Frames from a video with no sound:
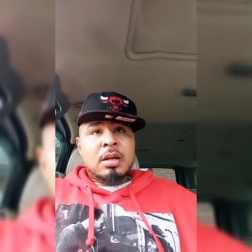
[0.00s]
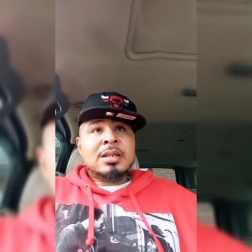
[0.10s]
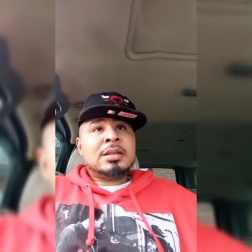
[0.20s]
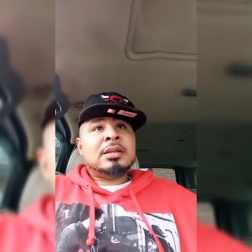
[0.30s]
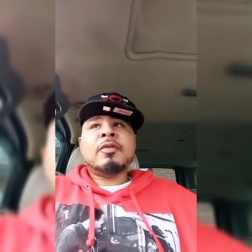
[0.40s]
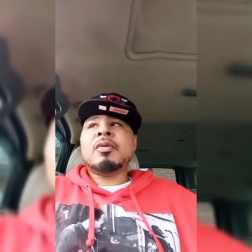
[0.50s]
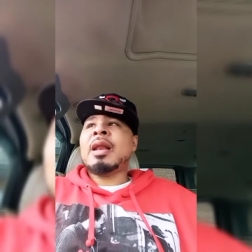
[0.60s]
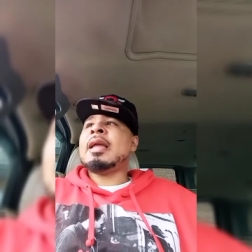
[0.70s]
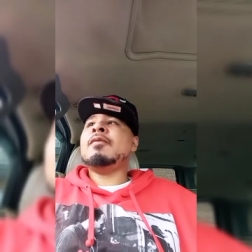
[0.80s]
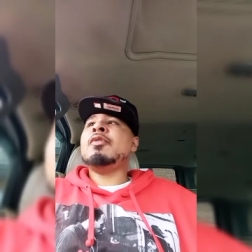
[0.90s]
And it's different.
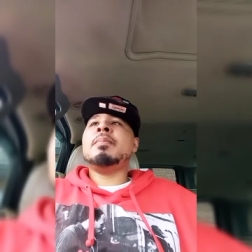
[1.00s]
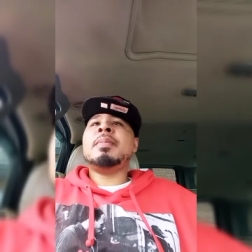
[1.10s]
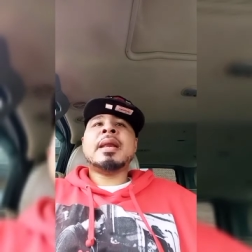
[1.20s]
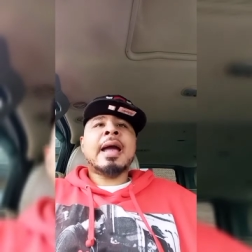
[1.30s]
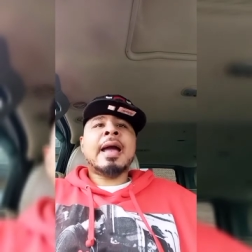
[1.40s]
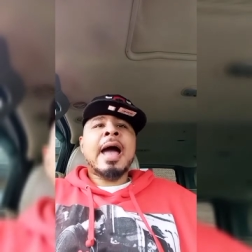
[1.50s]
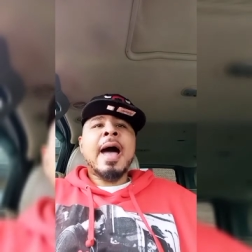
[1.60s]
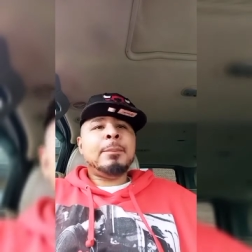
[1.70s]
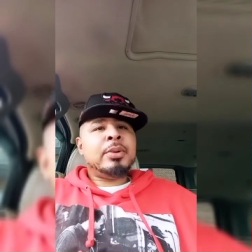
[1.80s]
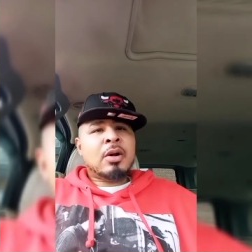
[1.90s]
Like, if you'd have been that
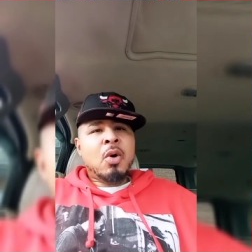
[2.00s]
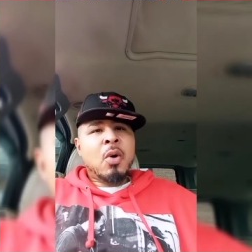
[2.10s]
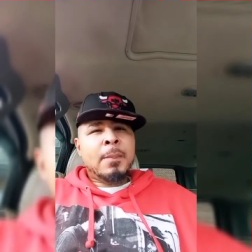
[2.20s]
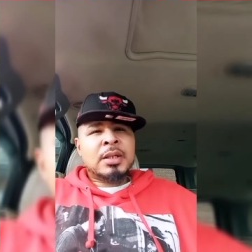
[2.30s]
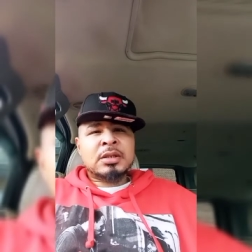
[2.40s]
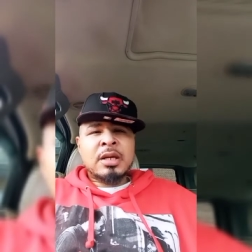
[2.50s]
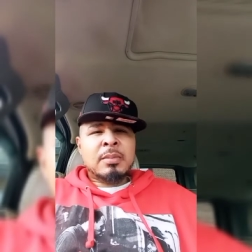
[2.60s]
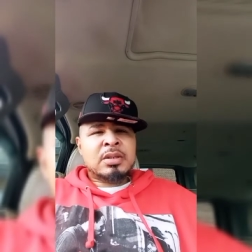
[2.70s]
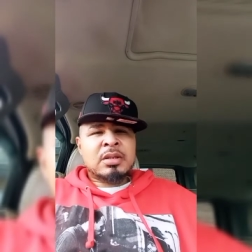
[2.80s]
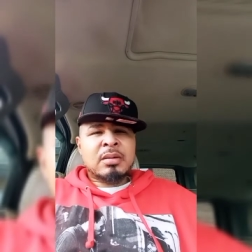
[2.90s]
guy putting a whole bunch of
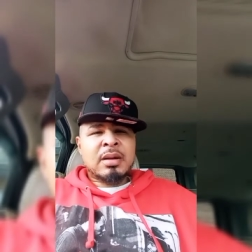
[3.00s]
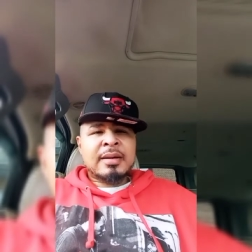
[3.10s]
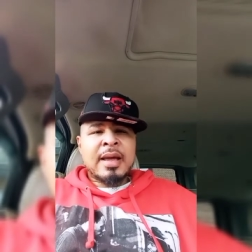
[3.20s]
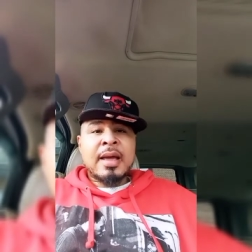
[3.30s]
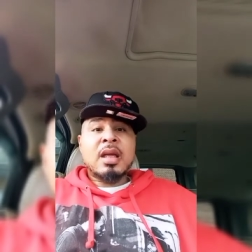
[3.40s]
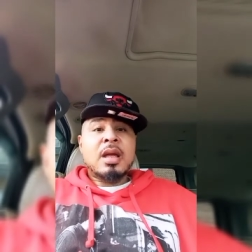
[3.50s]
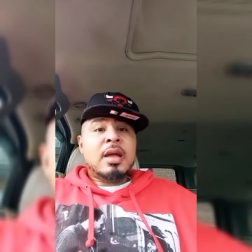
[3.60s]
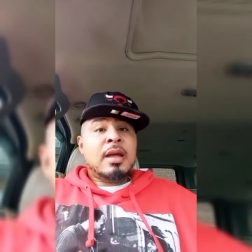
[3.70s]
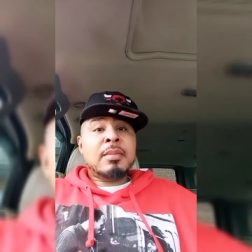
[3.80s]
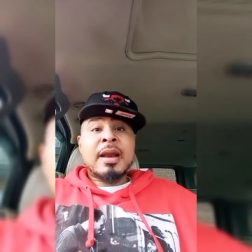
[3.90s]
numbers up like that,
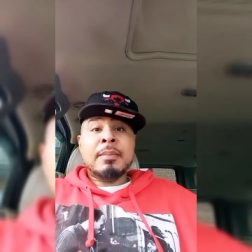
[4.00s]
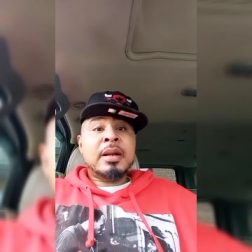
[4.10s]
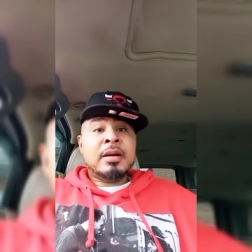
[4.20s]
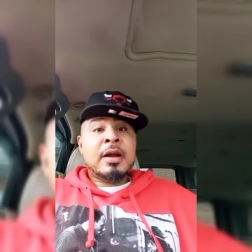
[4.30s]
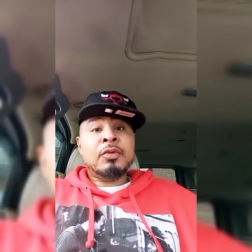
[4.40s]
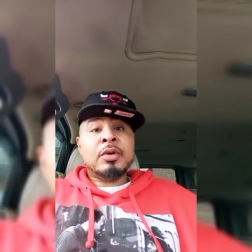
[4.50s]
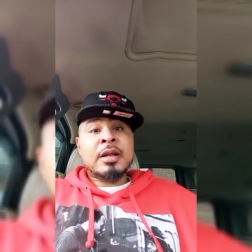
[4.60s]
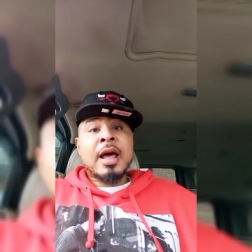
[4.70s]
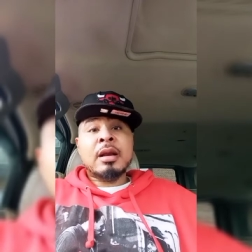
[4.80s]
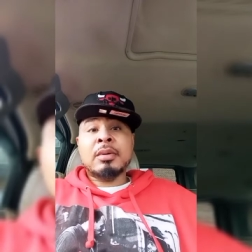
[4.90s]
it might have been different.
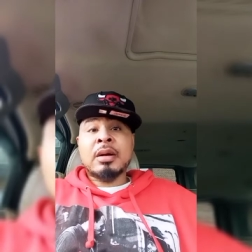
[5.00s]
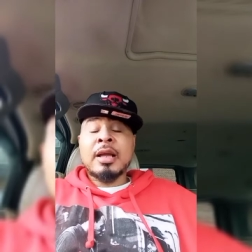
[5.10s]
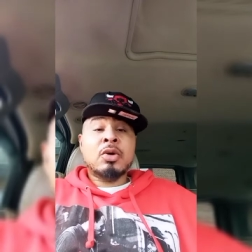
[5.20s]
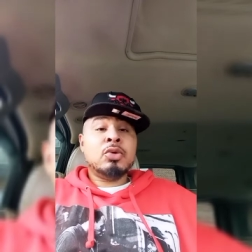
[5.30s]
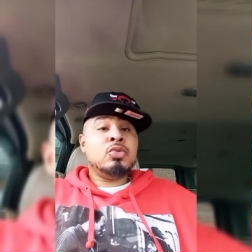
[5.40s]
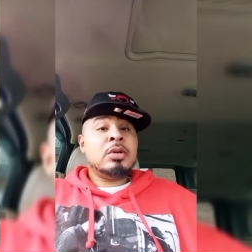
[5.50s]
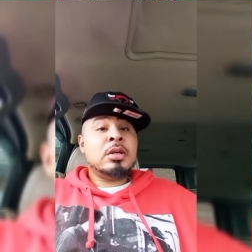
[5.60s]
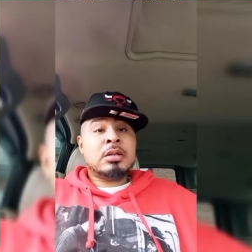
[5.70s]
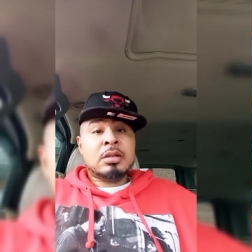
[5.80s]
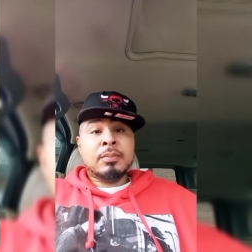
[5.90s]
Then I'd have been like, yo, you
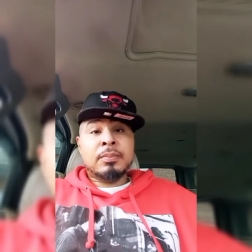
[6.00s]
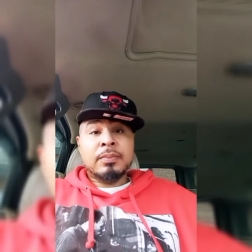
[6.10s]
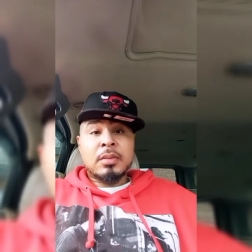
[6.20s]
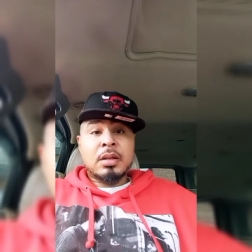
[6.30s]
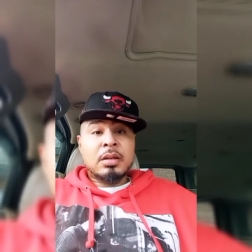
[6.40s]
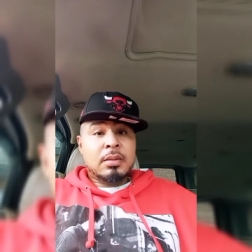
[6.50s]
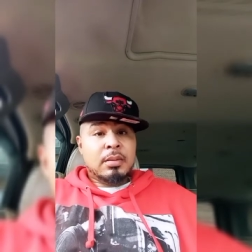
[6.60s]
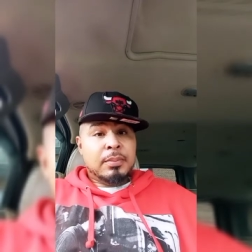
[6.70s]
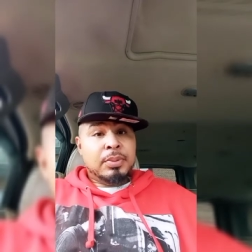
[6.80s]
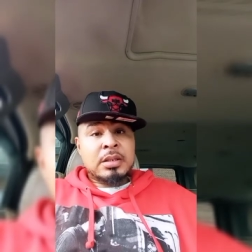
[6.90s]
needed some
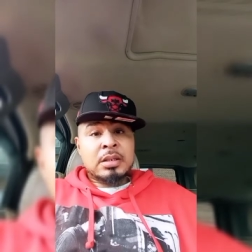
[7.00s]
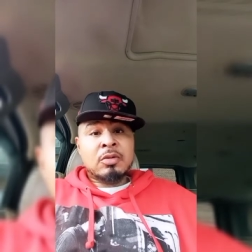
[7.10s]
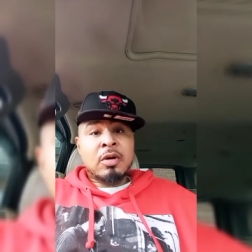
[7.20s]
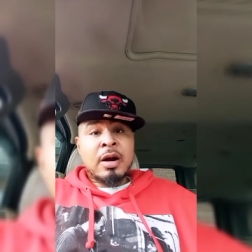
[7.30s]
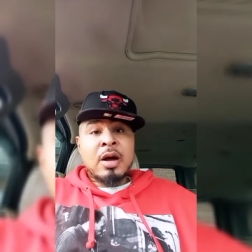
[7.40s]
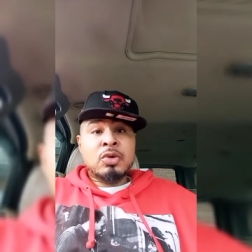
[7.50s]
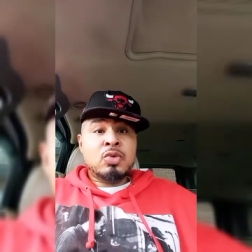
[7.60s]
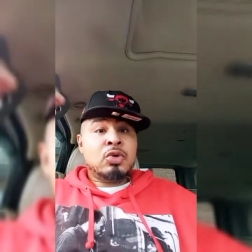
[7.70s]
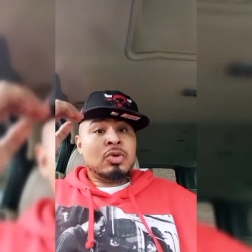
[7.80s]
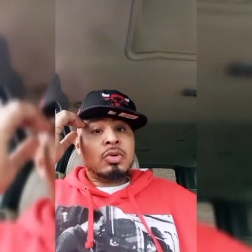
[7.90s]
pieces around
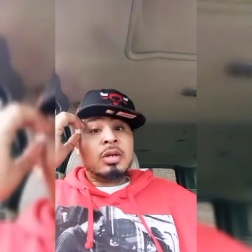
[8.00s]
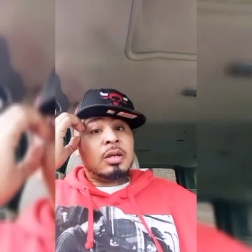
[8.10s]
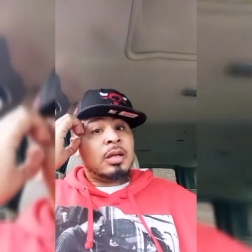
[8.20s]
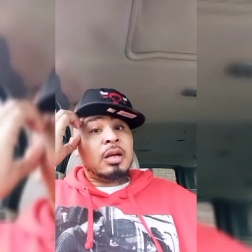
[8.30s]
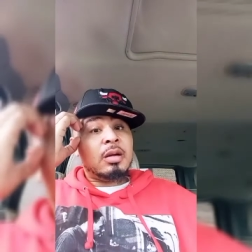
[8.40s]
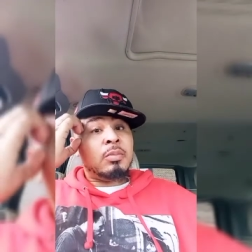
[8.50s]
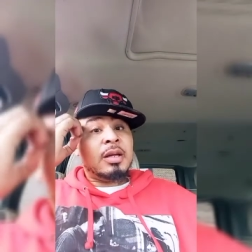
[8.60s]
you and you could have did it.